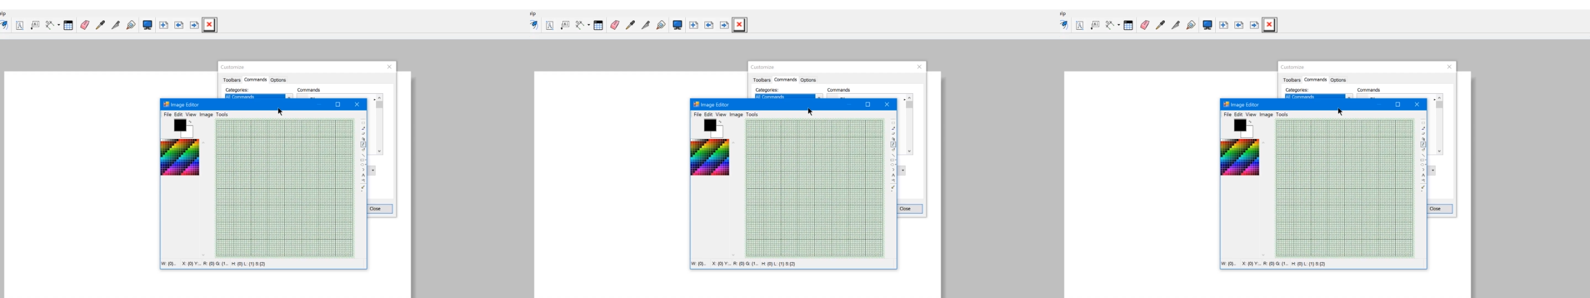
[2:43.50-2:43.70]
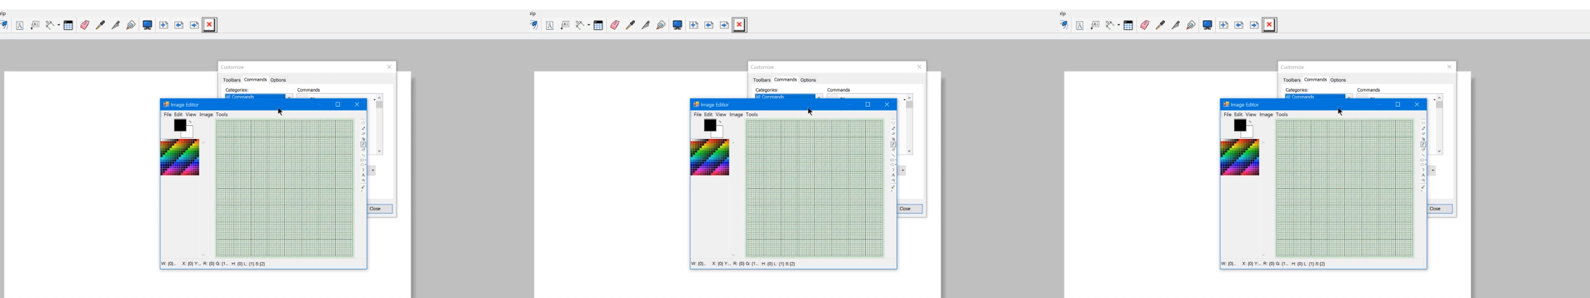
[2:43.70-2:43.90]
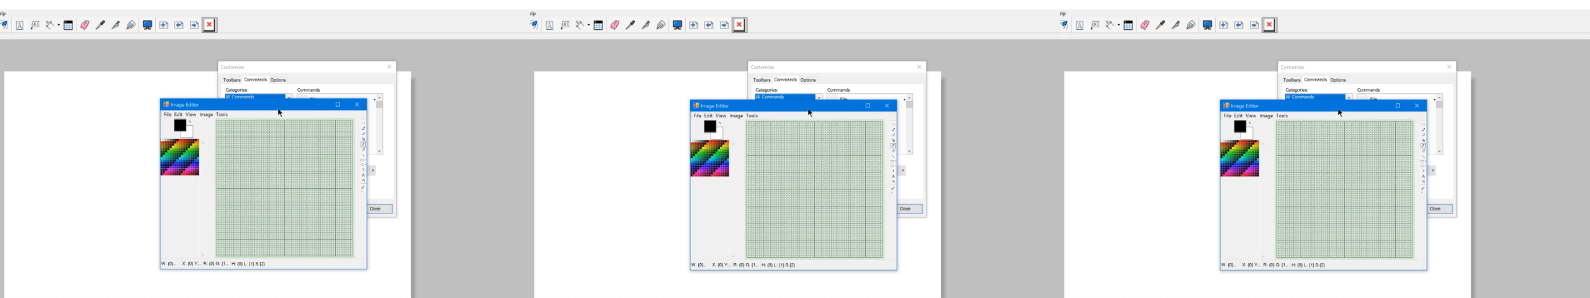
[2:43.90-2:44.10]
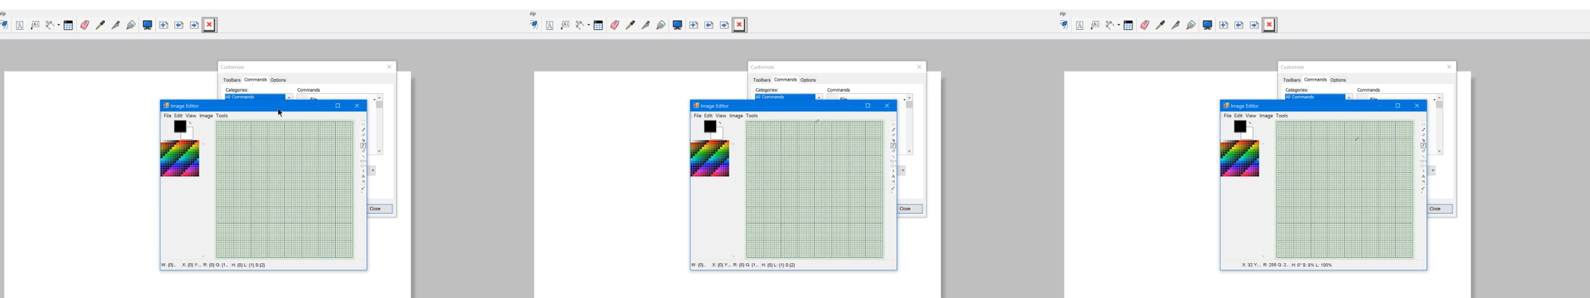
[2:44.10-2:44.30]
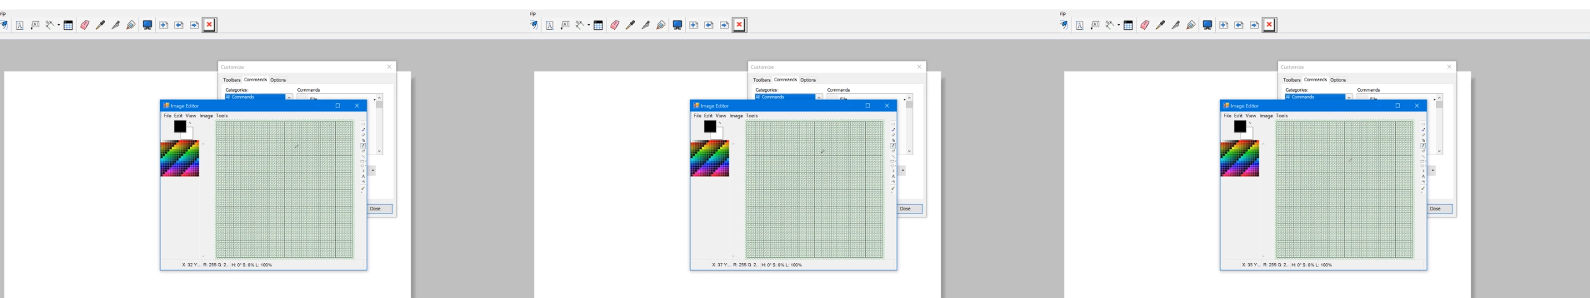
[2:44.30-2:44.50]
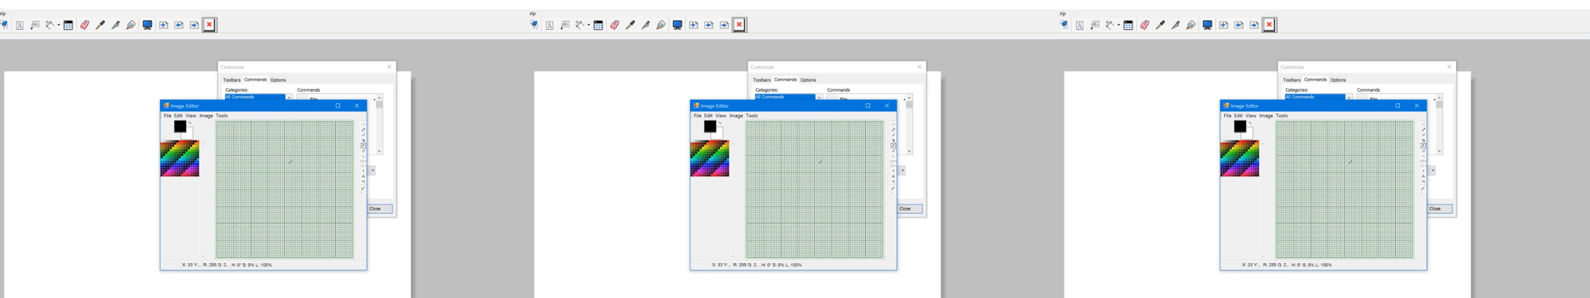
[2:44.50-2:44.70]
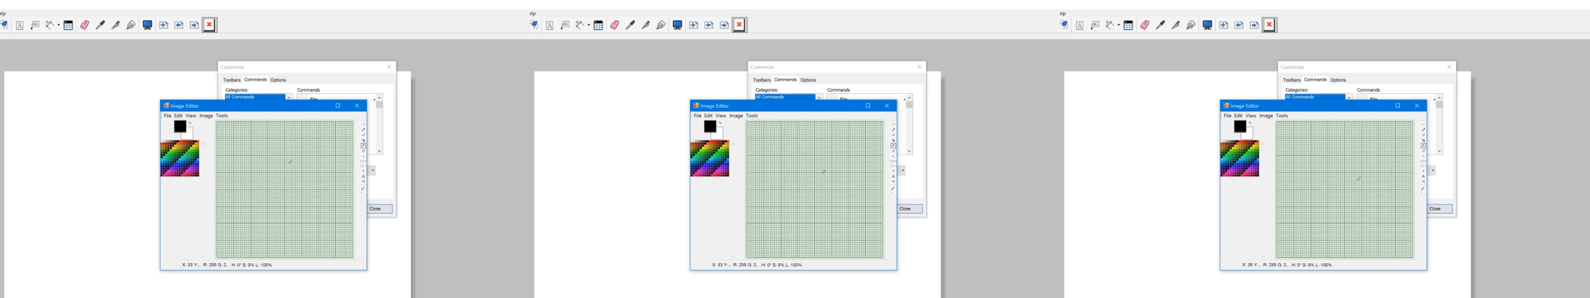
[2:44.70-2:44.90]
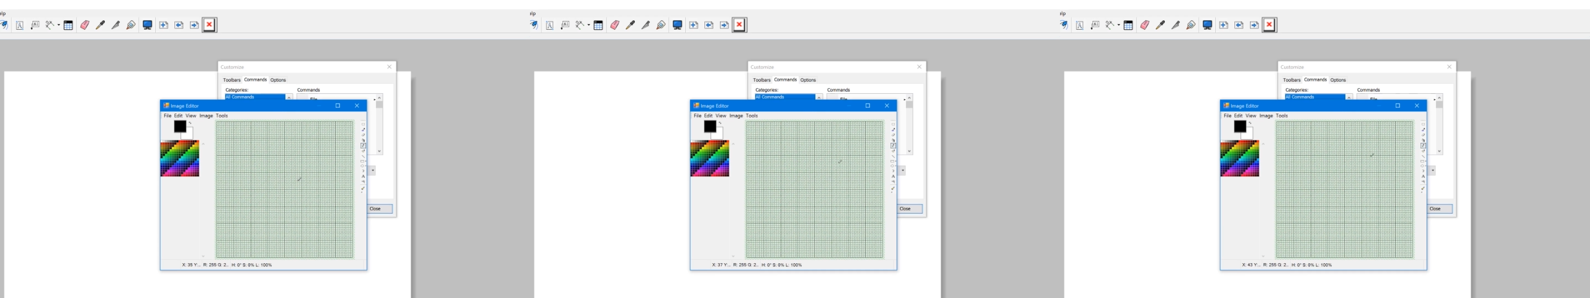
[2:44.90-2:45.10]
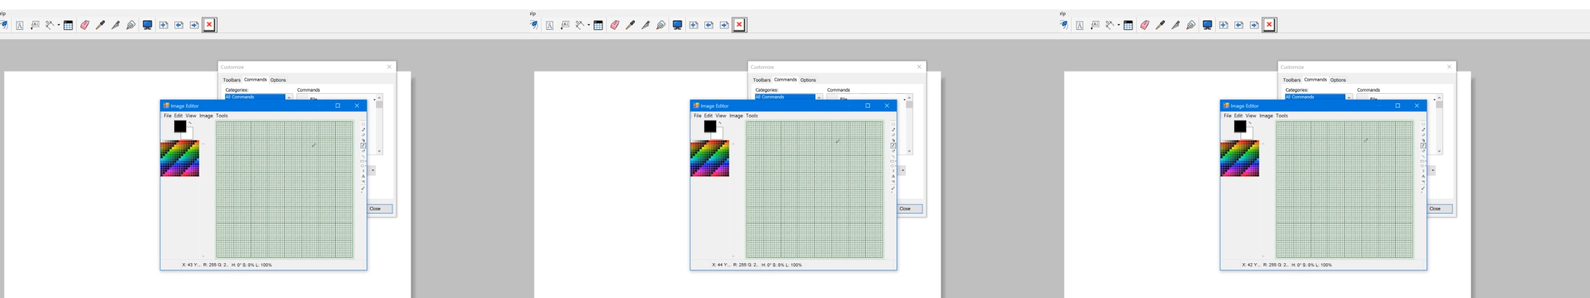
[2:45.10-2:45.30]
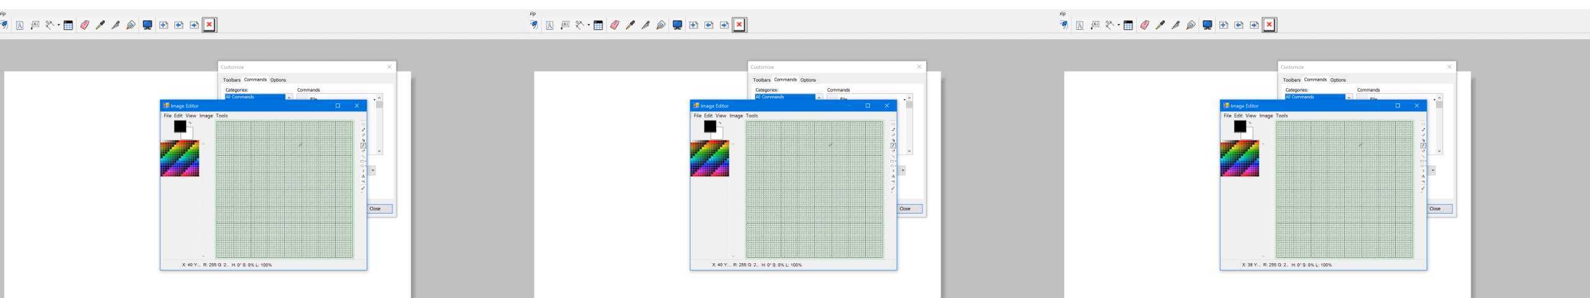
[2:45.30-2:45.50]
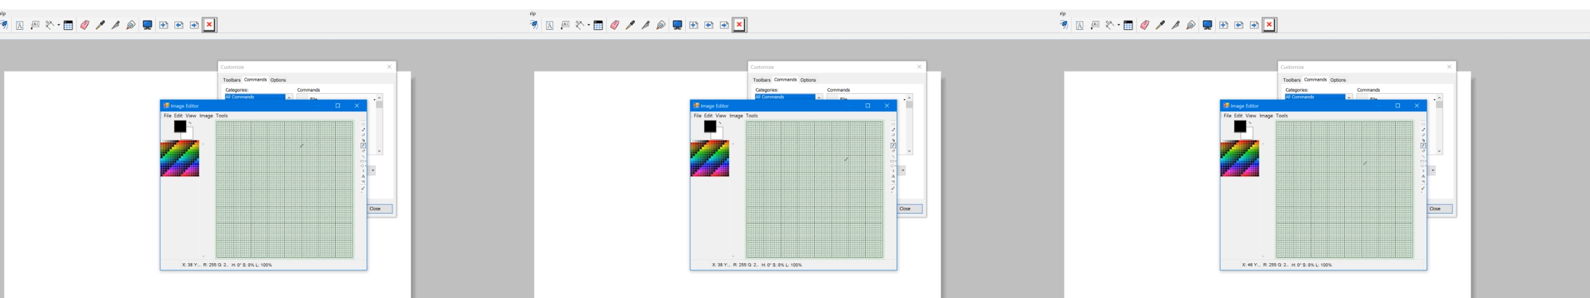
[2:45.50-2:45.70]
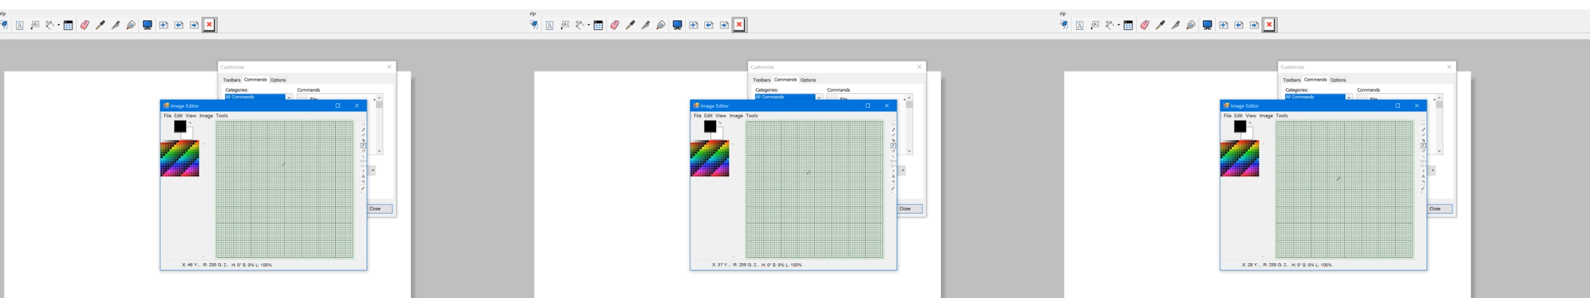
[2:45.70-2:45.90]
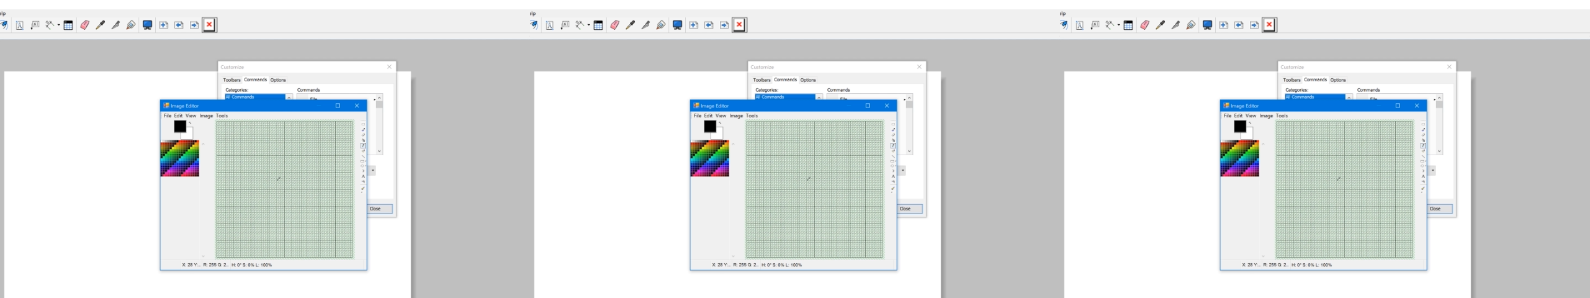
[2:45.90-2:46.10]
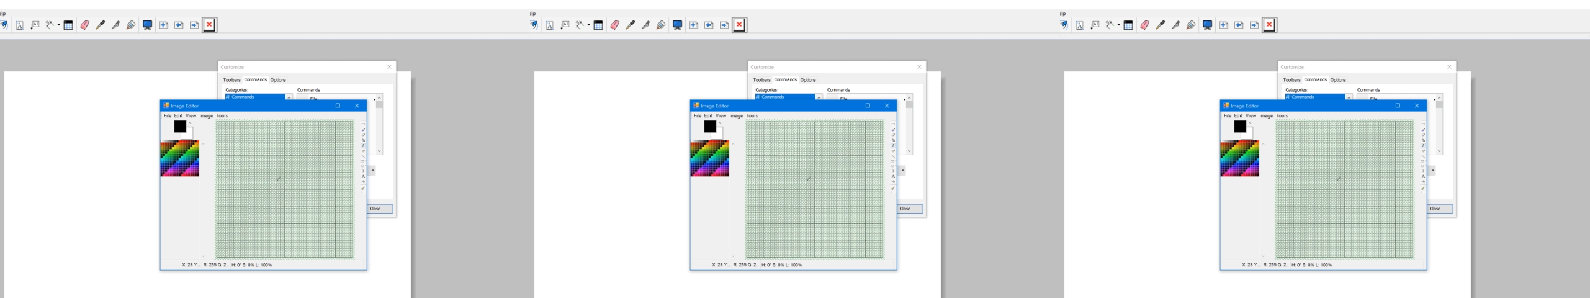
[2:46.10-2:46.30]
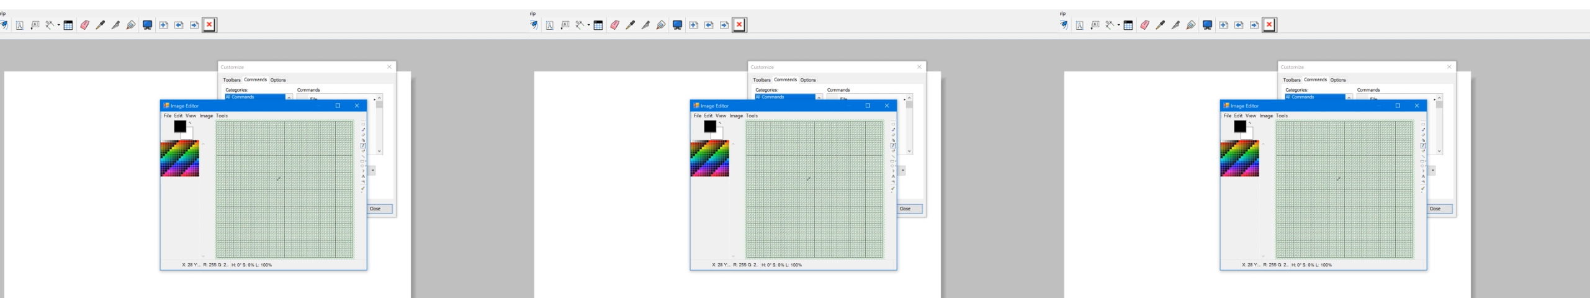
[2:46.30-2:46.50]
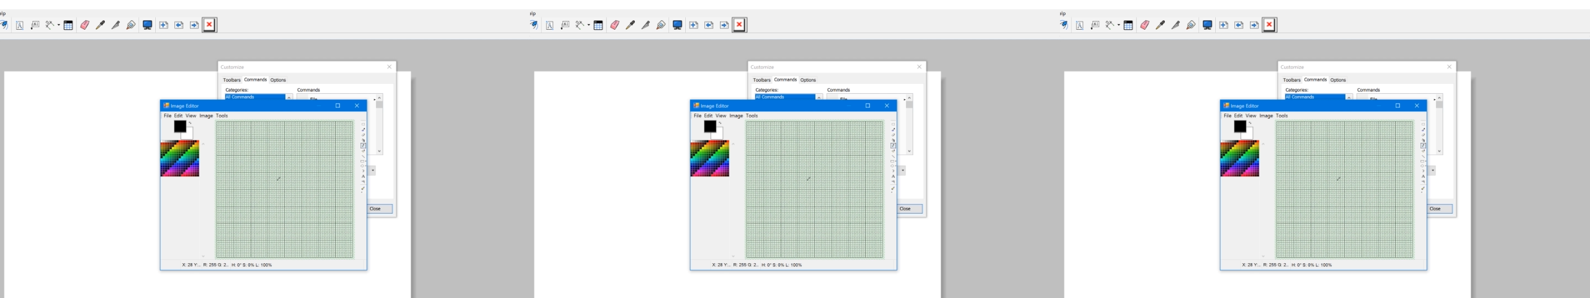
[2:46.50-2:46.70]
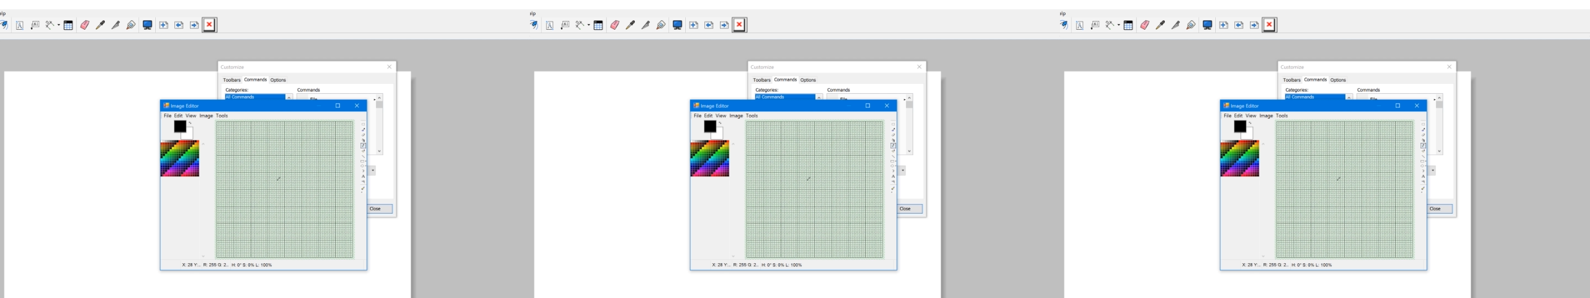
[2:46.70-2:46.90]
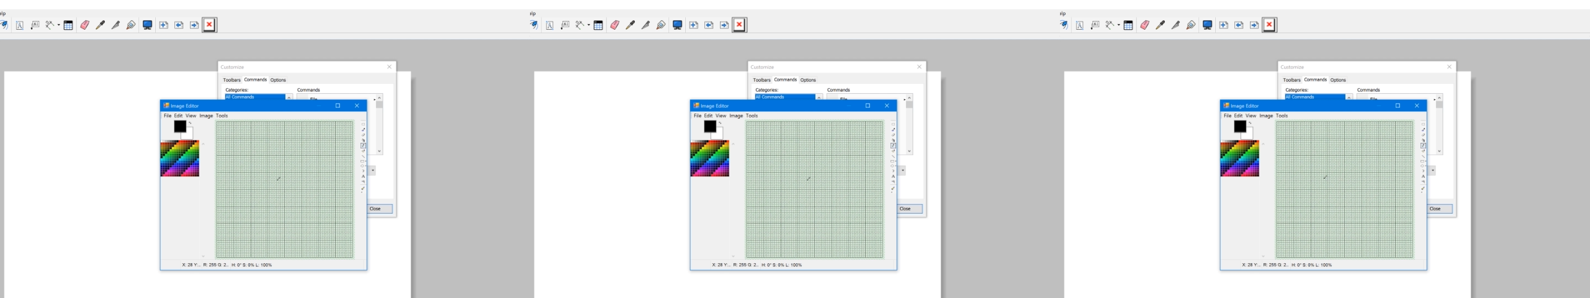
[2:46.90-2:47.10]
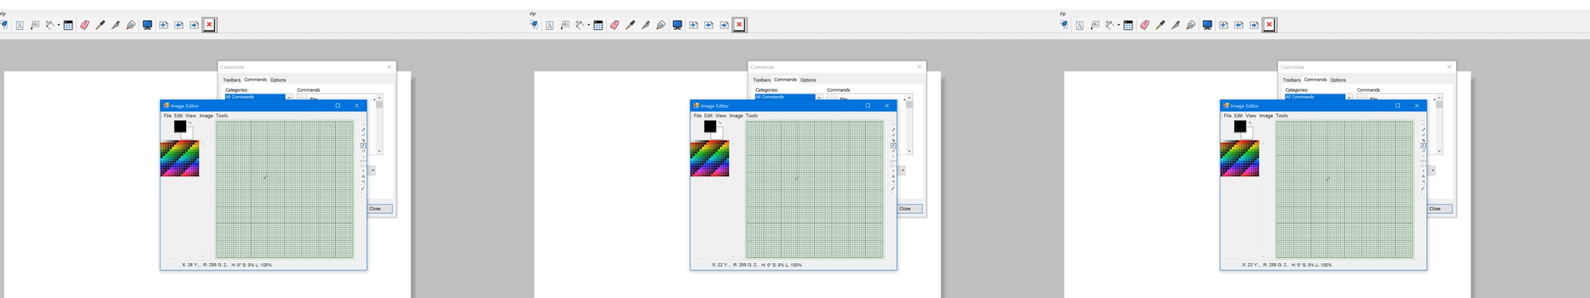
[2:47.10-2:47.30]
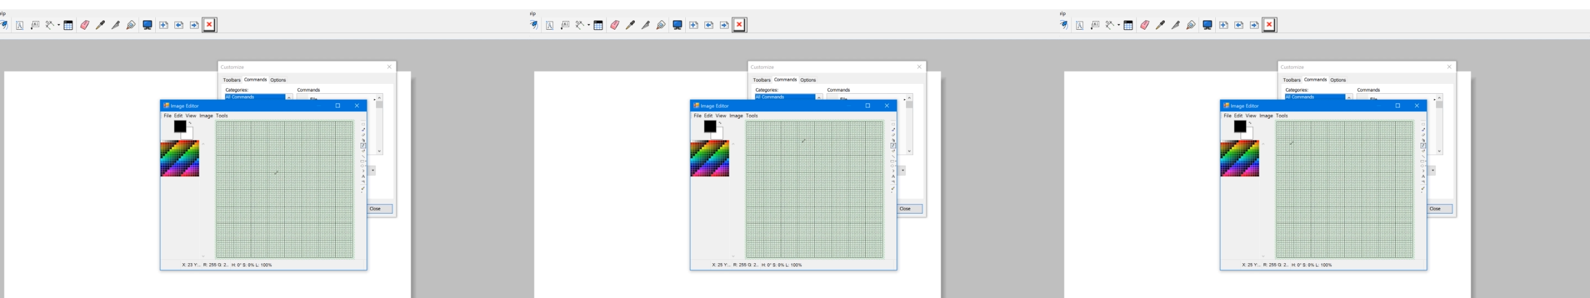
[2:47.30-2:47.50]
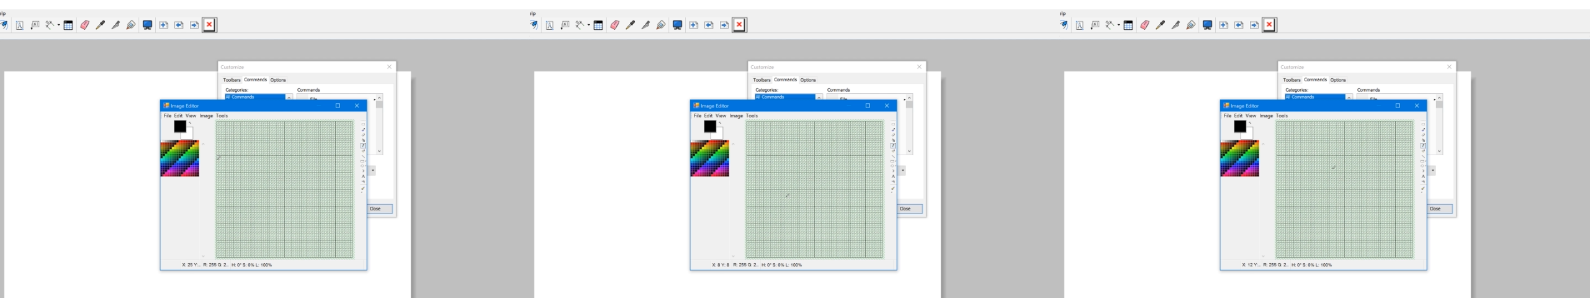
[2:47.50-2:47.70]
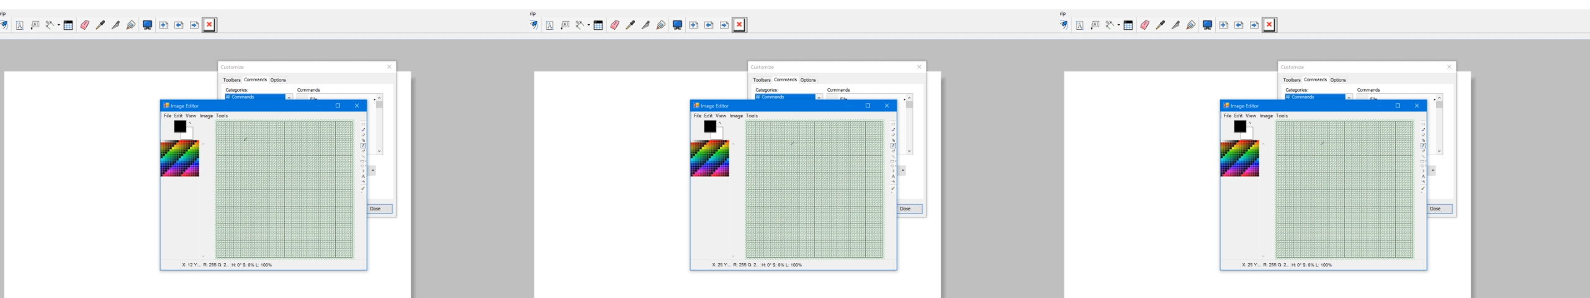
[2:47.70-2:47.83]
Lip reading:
No face is visible, so there are no lips to read.